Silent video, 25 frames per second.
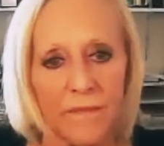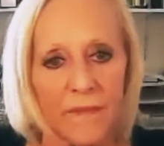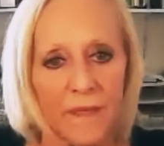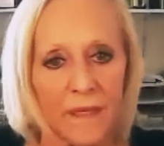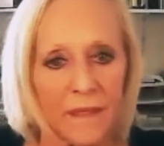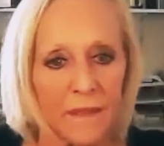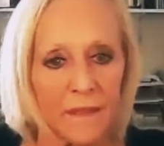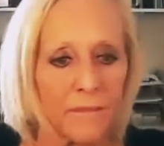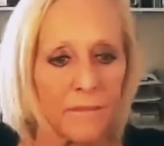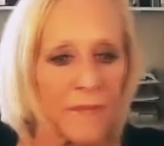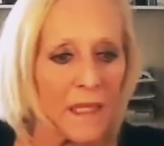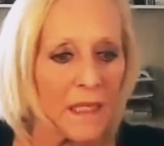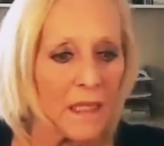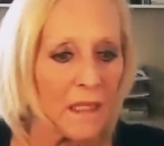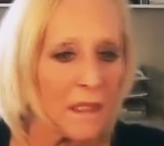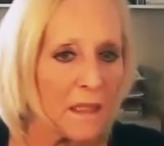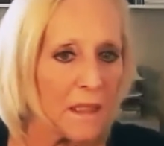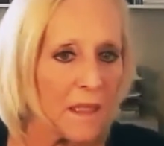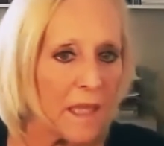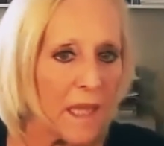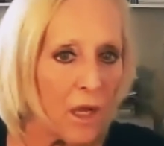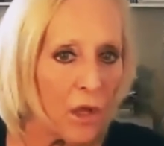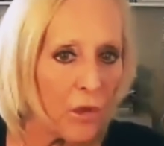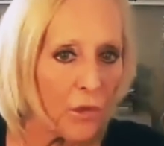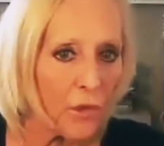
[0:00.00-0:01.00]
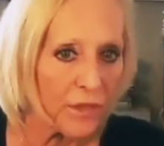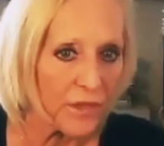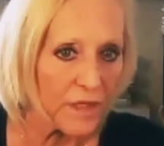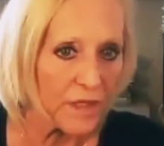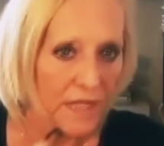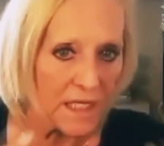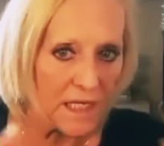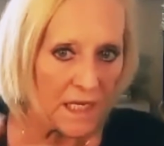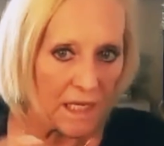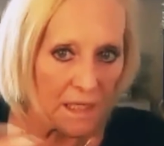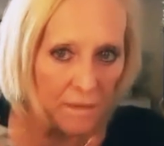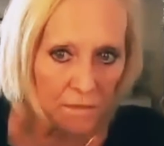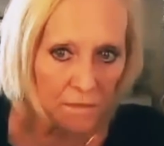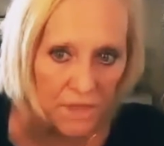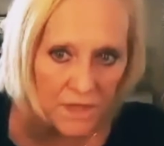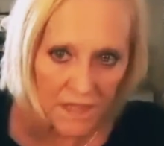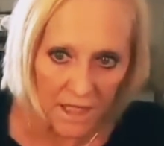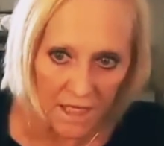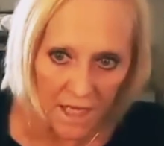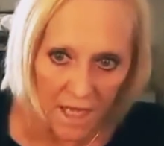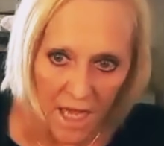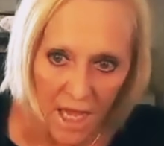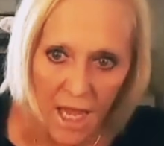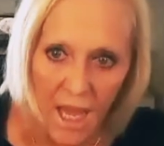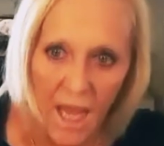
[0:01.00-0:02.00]
the mental health team
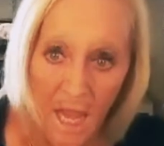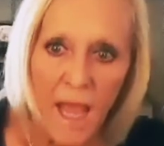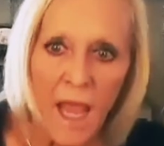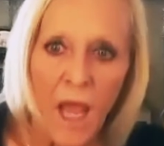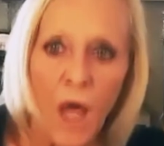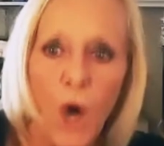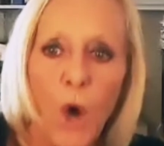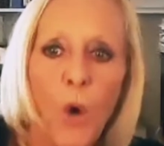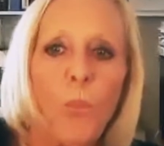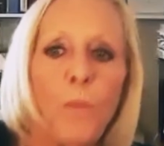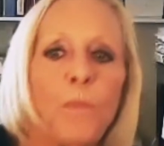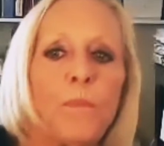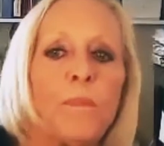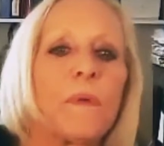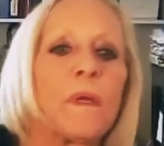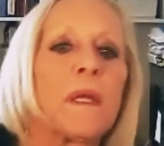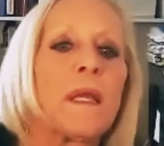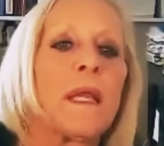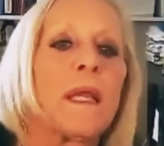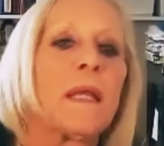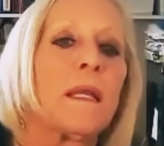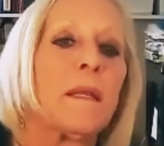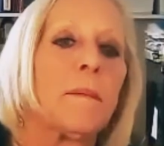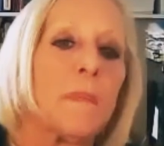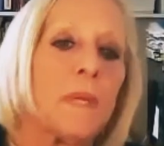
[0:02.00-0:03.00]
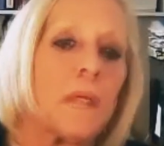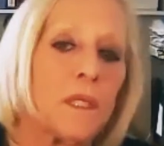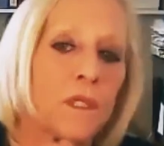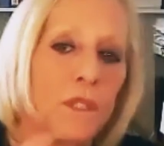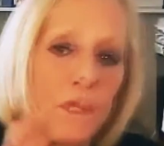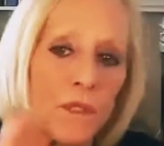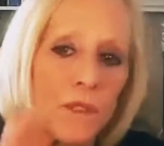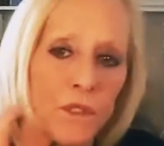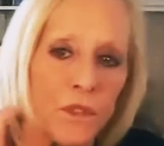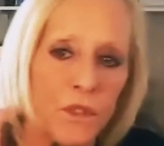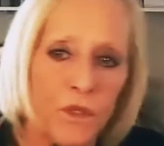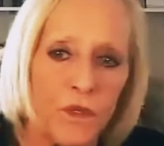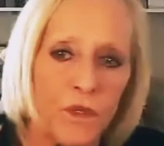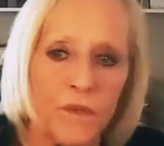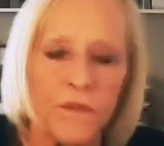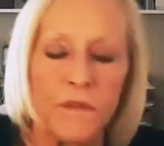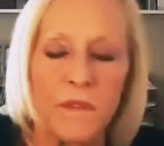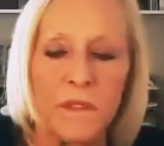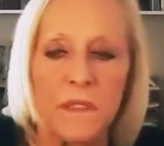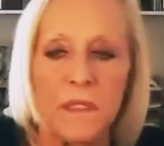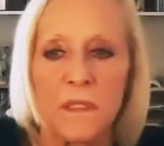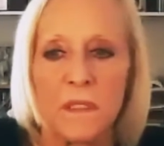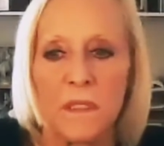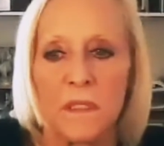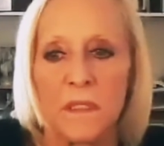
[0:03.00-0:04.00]
to help get him into
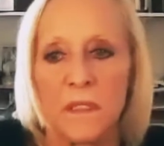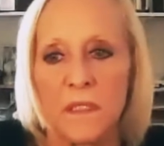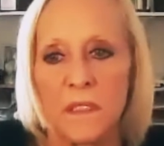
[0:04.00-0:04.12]
services.